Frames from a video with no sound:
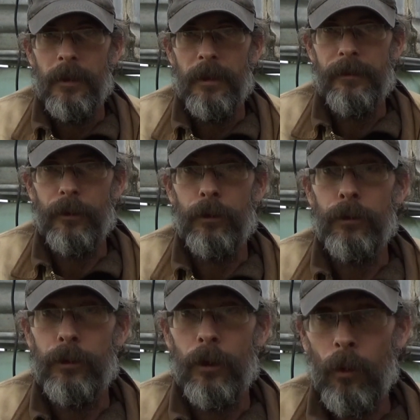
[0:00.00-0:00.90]
it's a
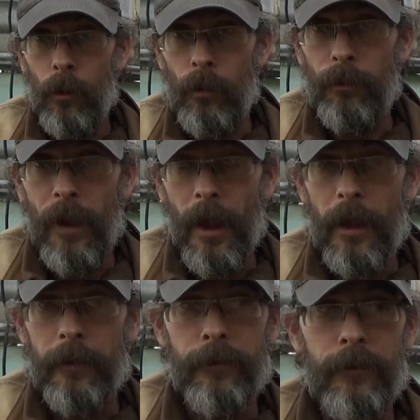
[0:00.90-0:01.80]
good goal to
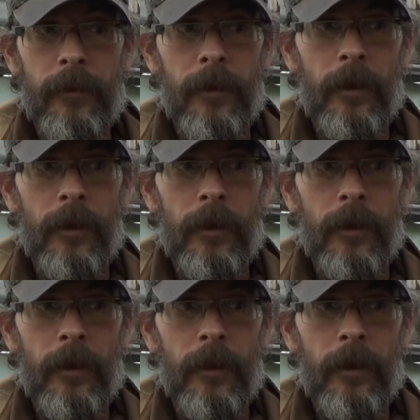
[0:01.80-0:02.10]
have.